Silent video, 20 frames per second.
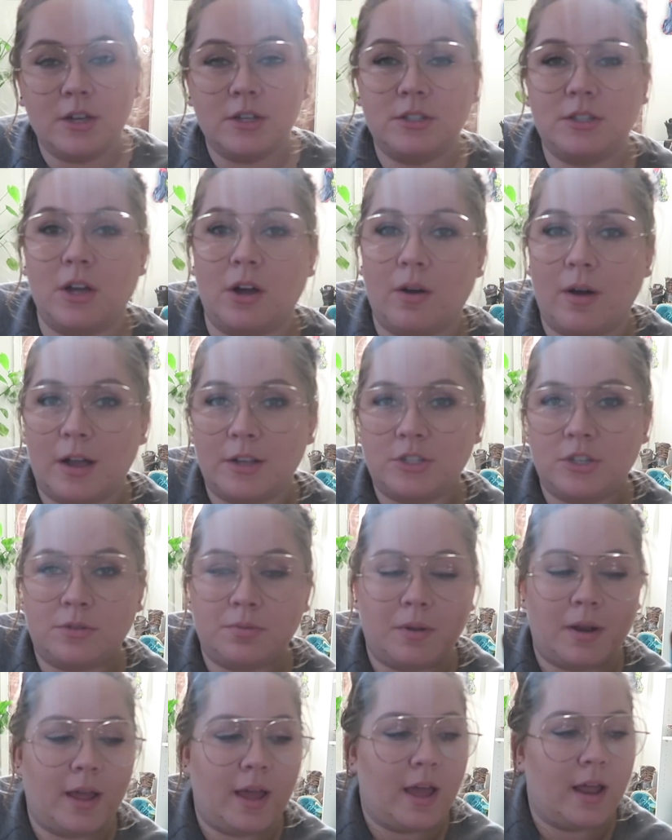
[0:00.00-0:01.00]
So I just
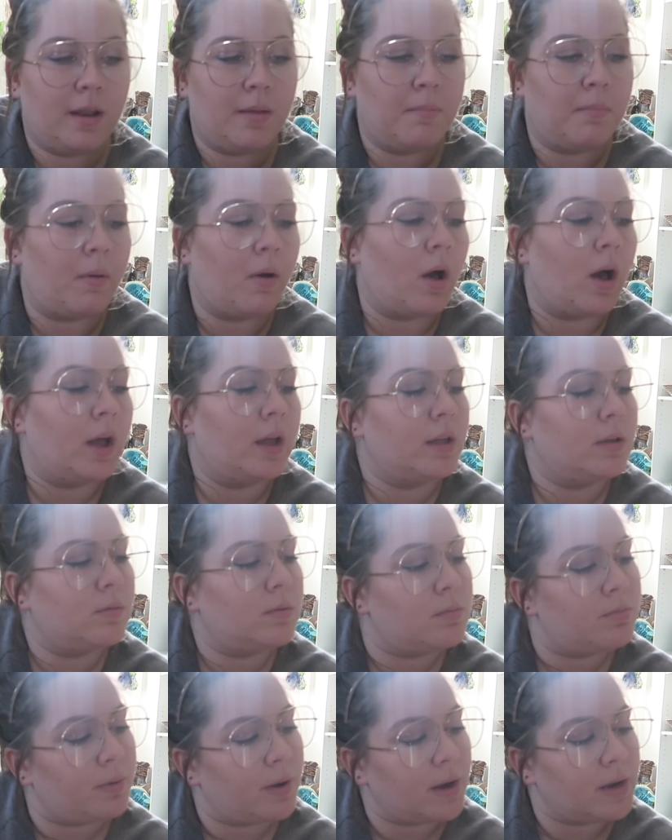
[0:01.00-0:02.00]
went ahead and bought,
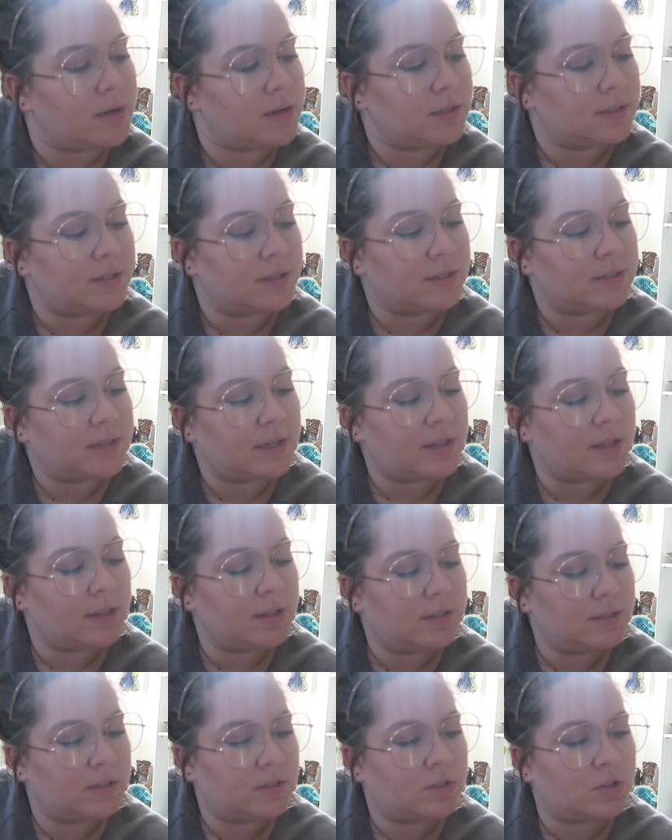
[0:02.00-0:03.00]
what brand is this? I think
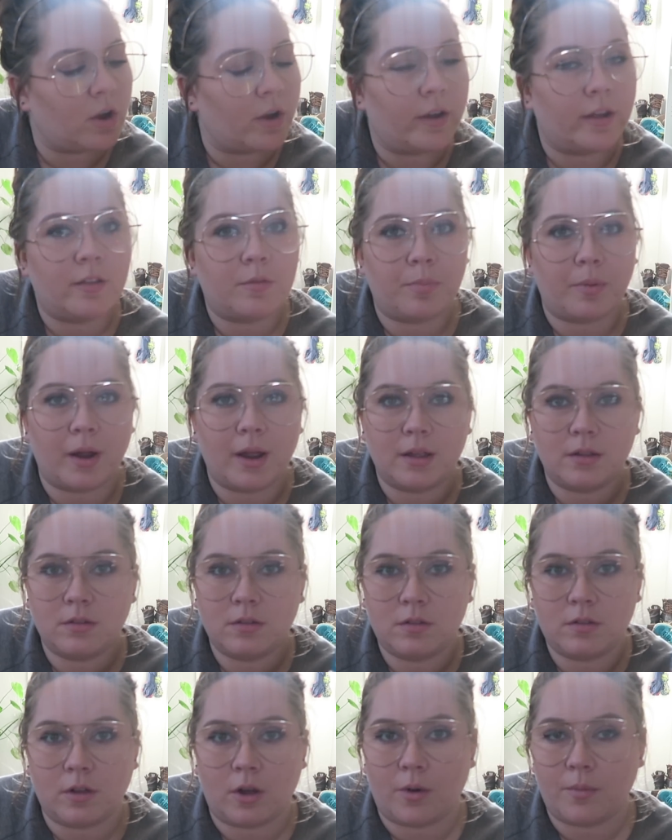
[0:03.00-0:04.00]
this is Target's
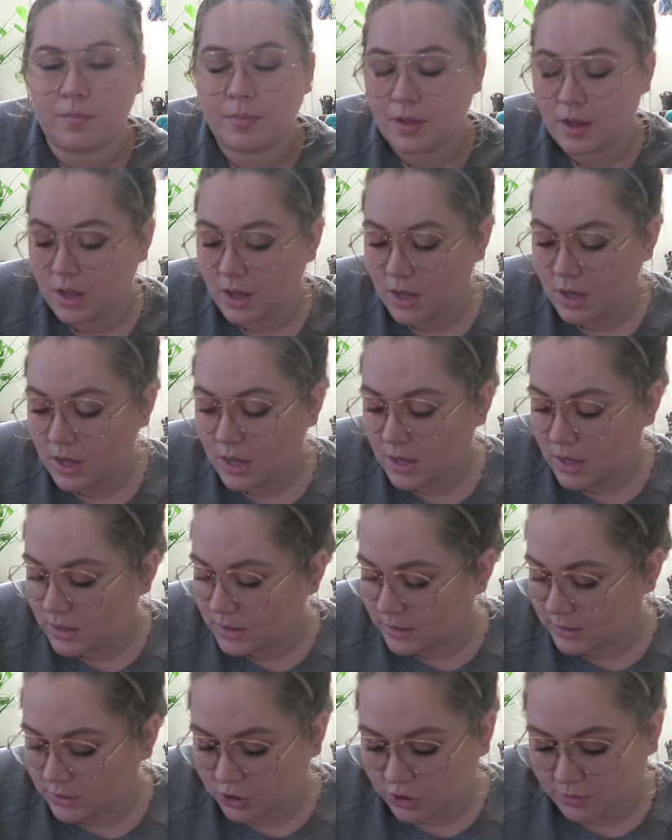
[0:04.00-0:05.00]
brand, so
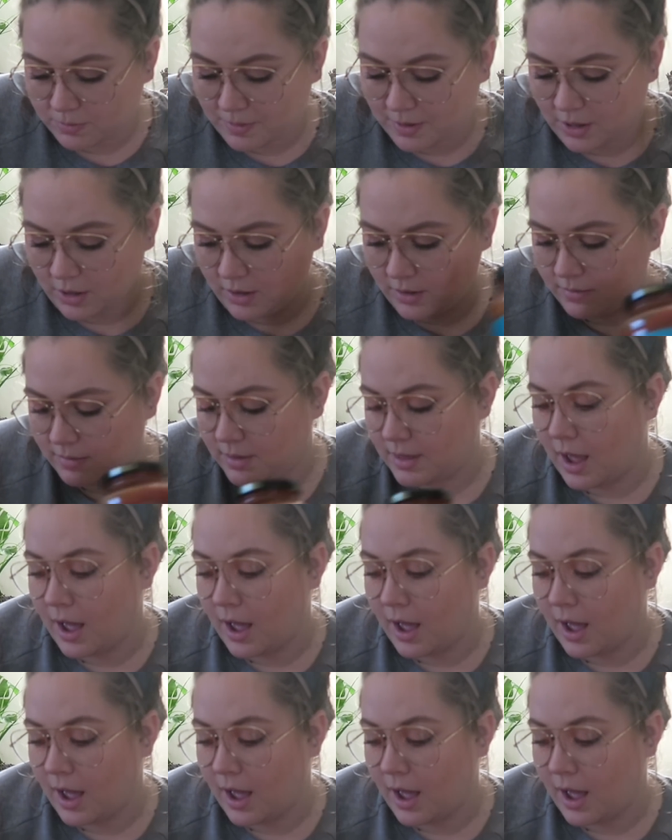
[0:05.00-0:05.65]
this should be good.